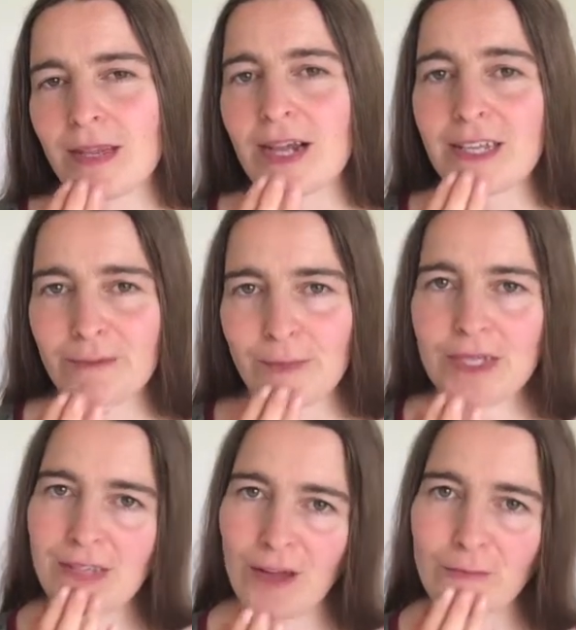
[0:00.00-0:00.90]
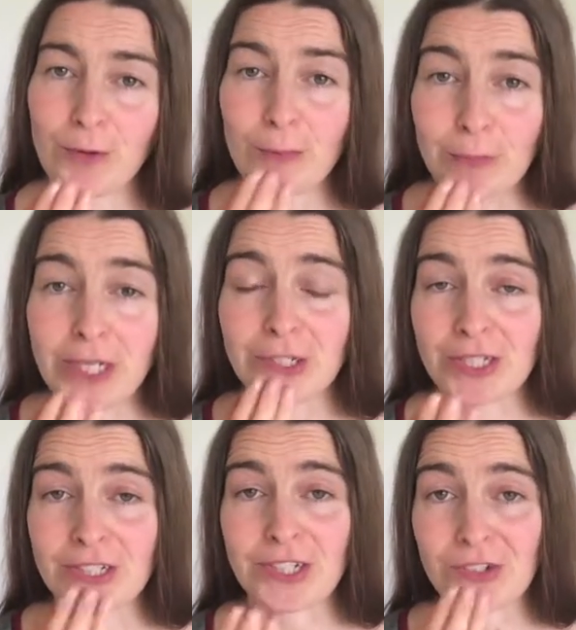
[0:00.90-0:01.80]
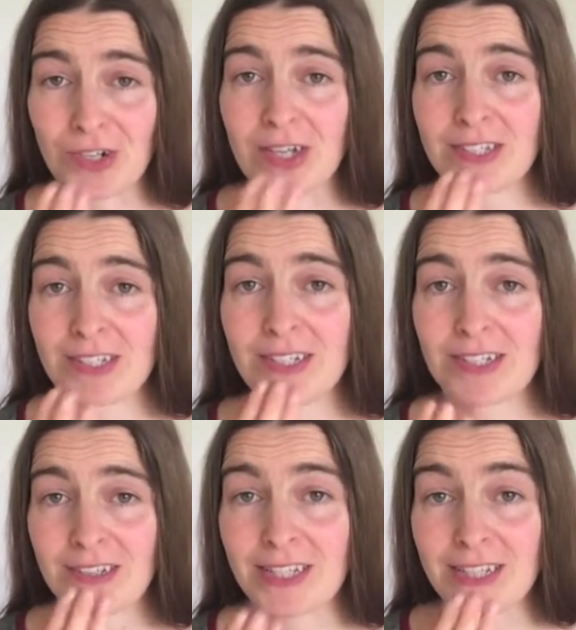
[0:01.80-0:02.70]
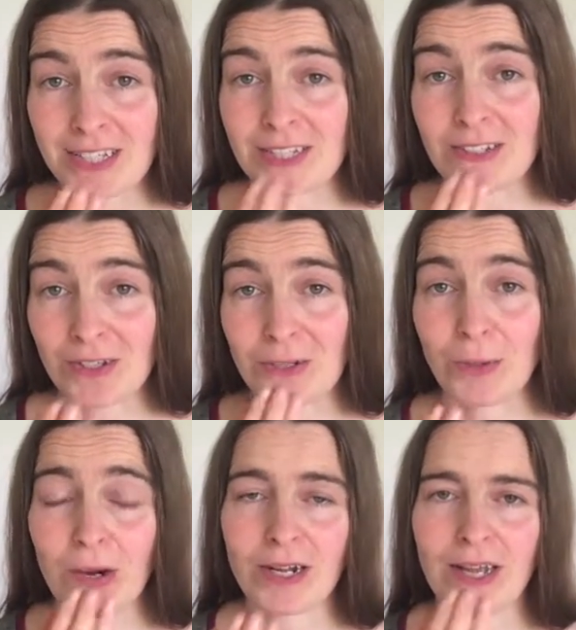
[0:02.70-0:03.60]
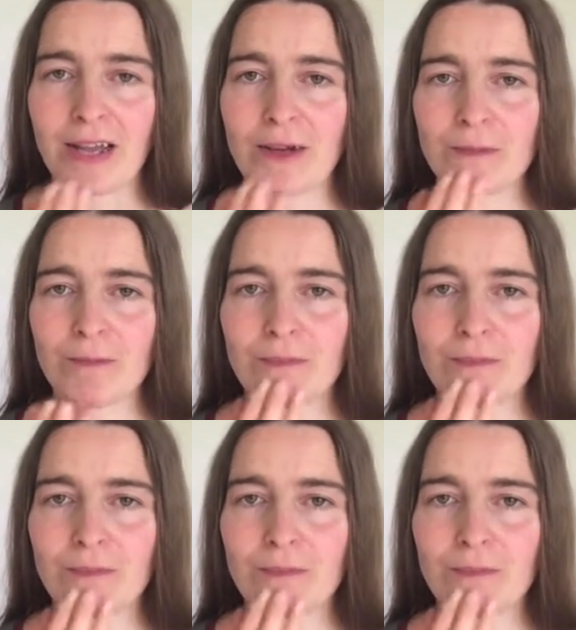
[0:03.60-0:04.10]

I give myself permission to trust that this is going to work out.